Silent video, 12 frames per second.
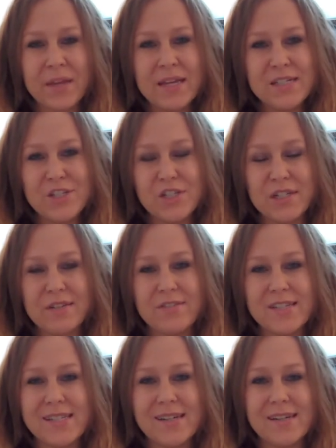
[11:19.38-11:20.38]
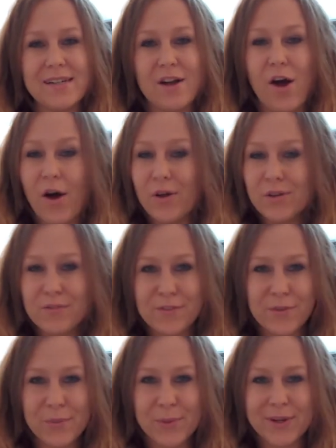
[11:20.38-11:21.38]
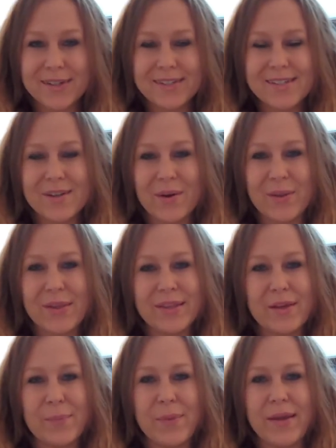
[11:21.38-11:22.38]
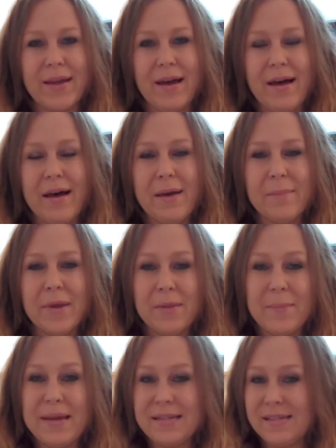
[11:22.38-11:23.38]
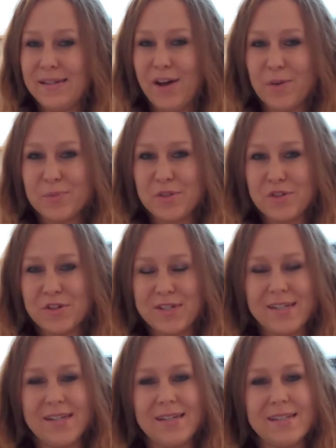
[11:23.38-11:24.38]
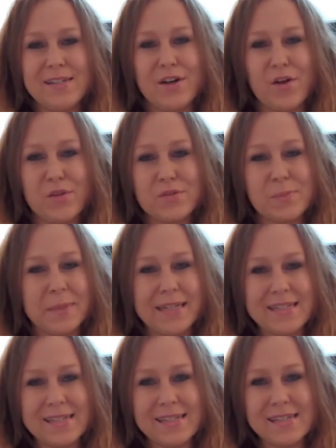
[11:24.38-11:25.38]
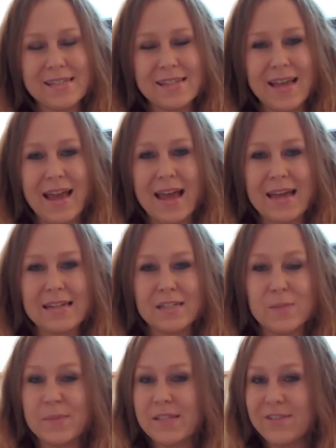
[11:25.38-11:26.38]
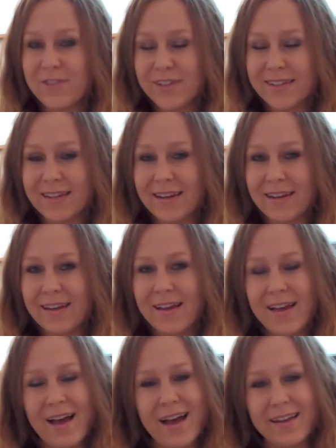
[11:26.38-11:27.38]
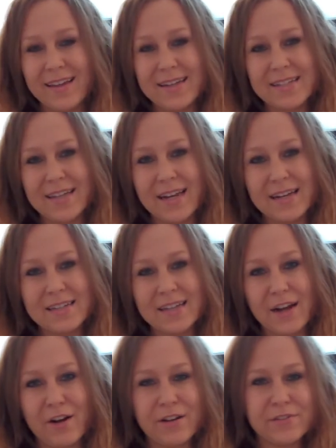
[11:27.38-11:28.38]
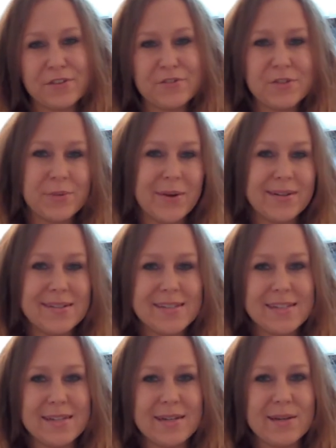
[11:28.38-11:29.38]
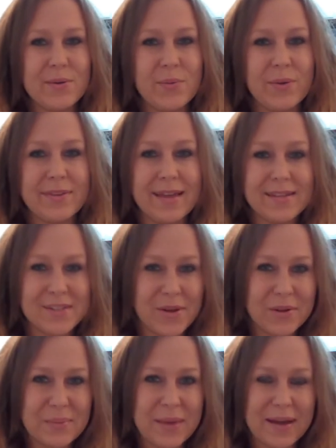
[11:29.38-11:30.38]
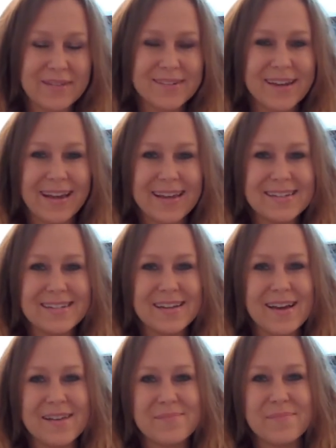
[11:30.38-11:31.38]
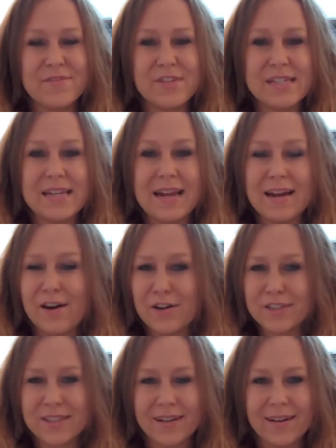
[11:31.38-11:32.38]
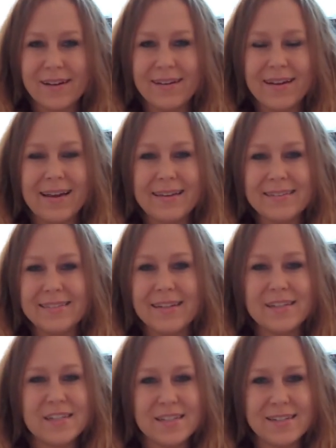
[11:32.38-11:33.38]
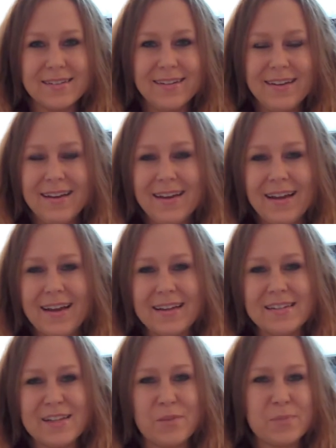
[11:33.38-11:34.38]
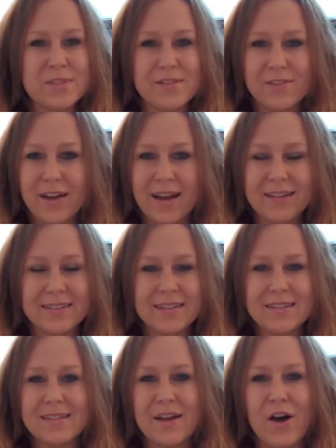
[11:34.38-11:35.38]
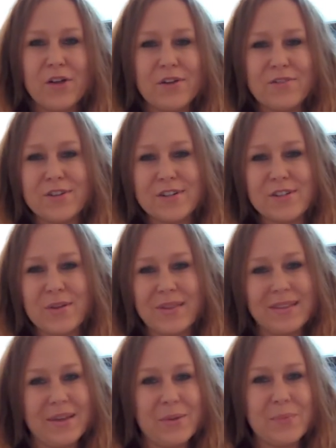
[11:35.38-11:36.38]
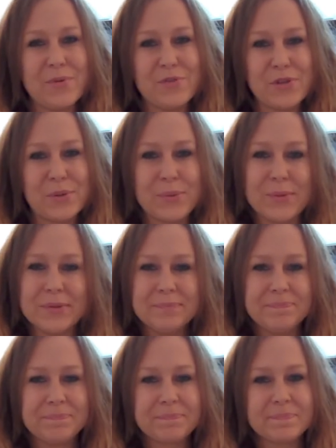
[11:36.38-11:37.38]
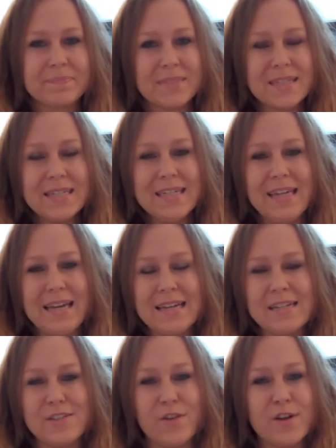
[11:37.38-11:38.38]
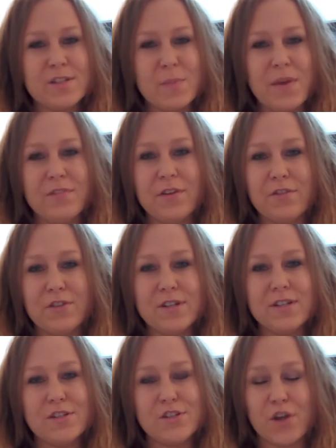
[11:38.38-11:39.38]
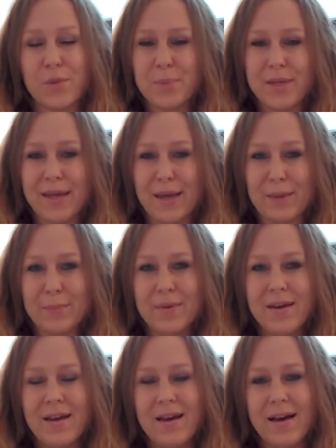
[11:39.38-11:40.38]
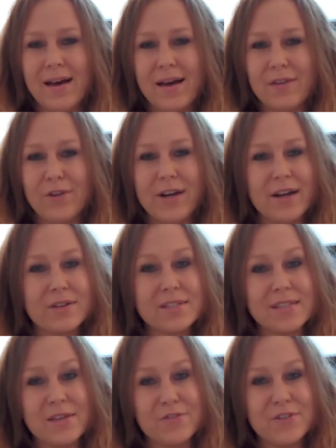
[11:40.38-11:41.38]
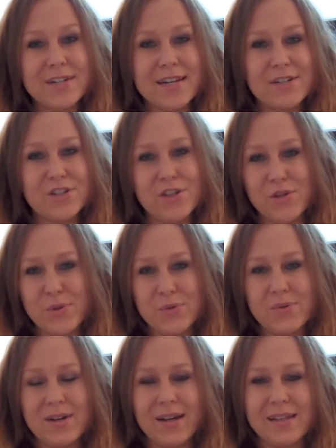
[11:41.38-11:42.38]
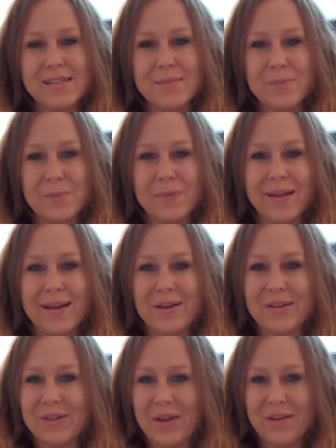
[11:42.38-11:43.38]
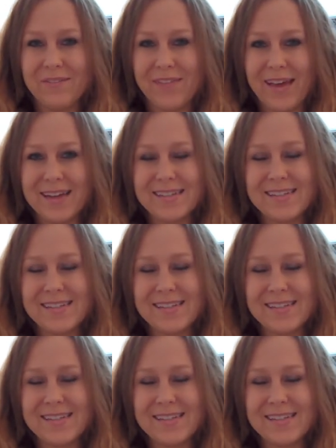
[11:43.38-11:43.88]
She visited all over the world, so I think that'd be um, an amazing opportunity to see all those places. And specifically, I'd like to get into Area 51 and see what that's all about, and um, visit Antarctica and London and South Pacific Islands all over, so I think that'd be really cool. And as far as my favorite zombie game, uh, right now it's Left 4 Dead 2. I seem to play a lot of that